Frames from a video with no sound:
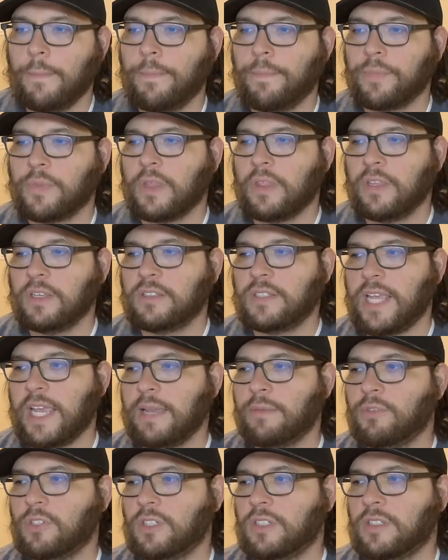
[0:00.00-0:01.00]
This
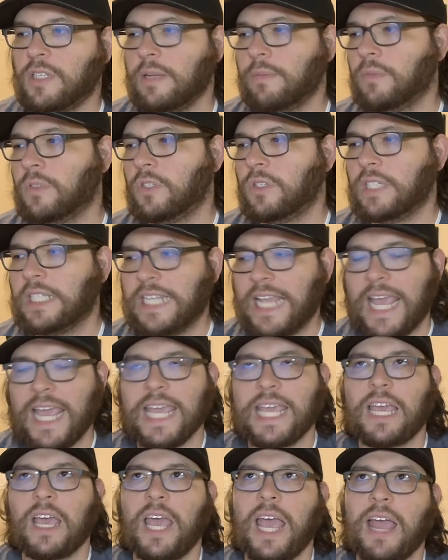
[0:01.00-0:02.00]
game just seemed to
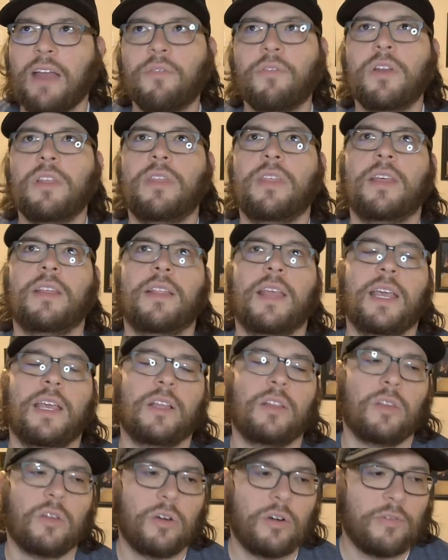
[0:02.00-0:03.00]
take everything they
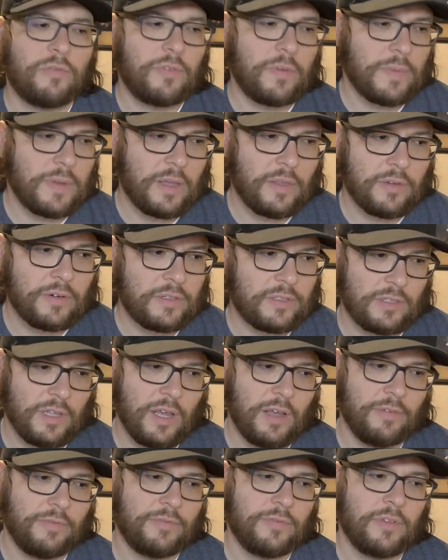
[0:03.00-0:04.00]
had learned from the other
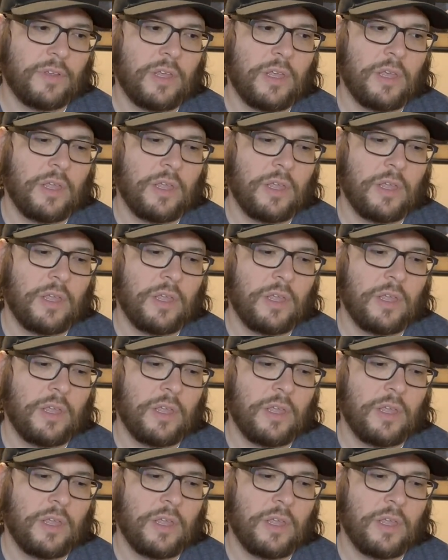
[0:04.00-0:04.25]
stuff,